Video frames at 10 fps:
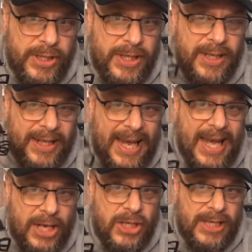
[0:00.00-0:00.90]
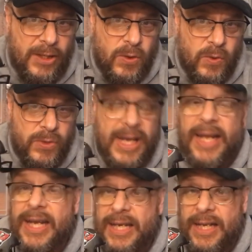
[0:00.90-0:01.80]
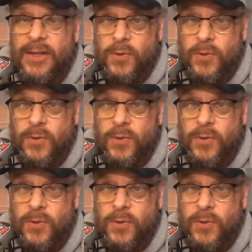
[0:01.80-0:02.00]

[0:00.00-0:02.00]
Until they actually lose. And they did